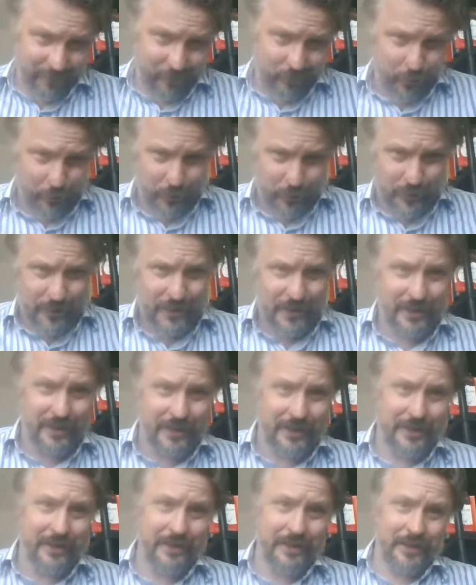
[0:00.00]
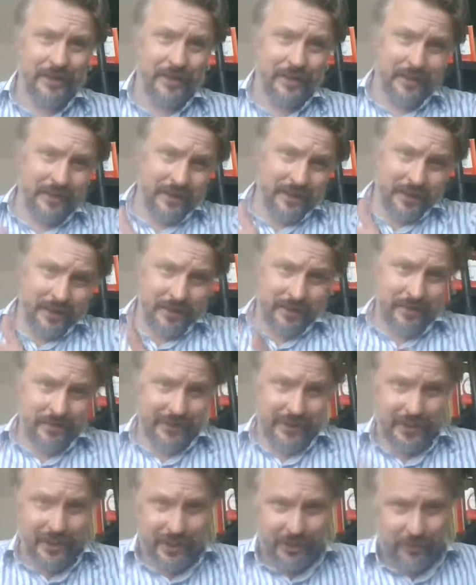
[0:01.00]
water
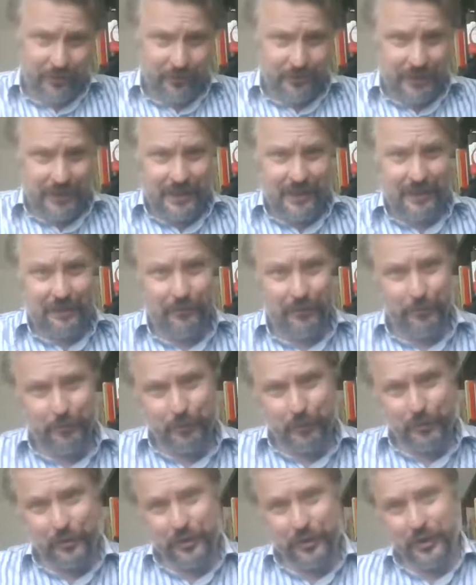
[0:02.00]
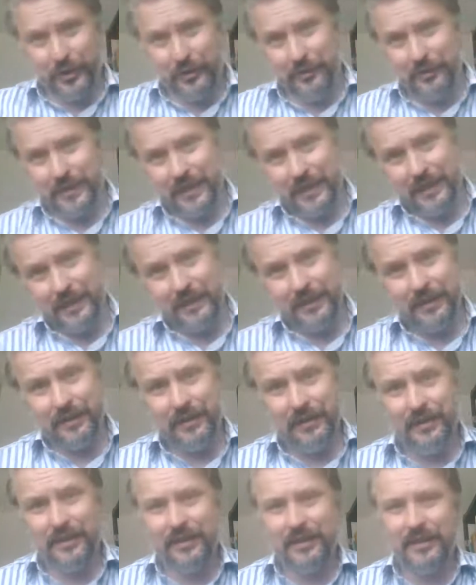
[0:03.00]
crashing off the cliff and Bond using
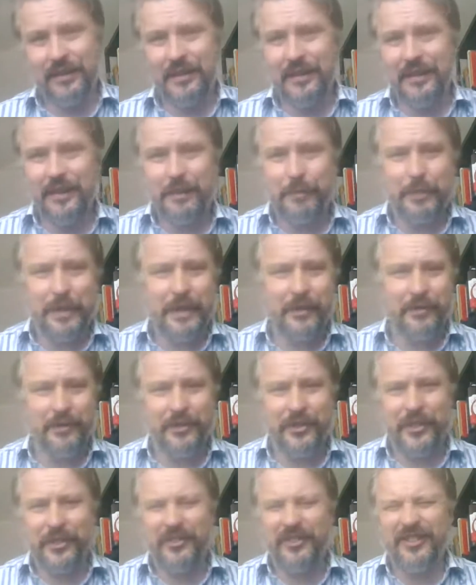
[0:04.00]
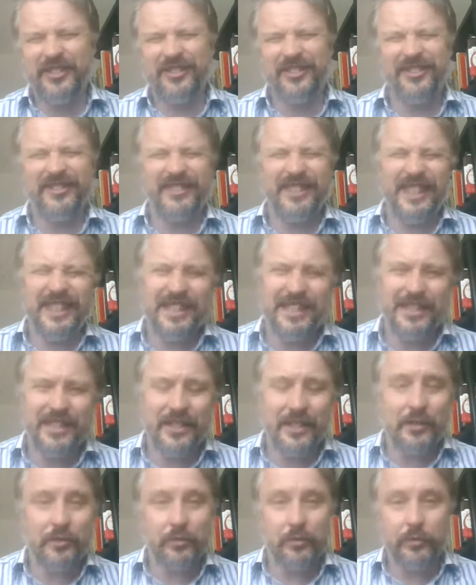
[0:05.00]
the parachute. Oh, it's
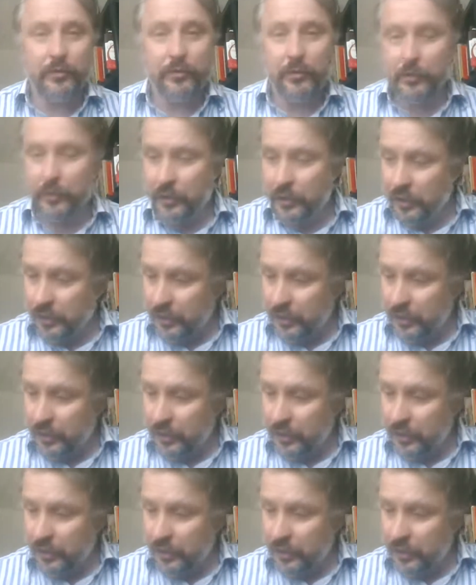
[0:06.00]
just awful.